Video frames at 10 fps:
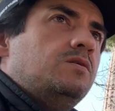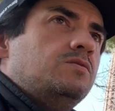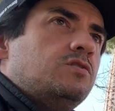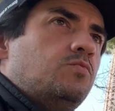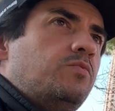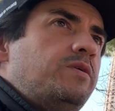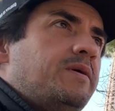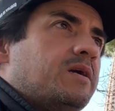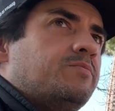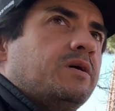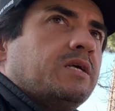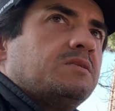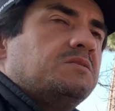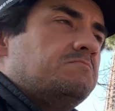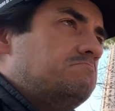So when we make a product,
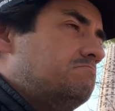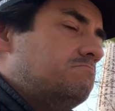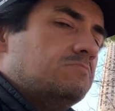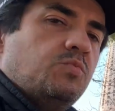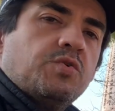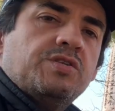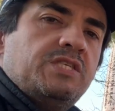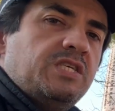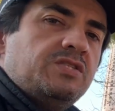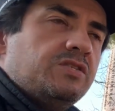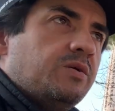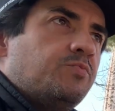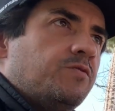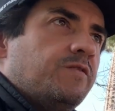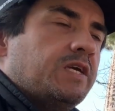we're continuously
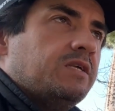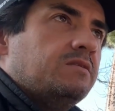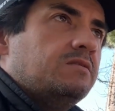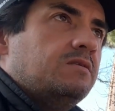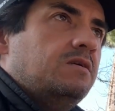improving it.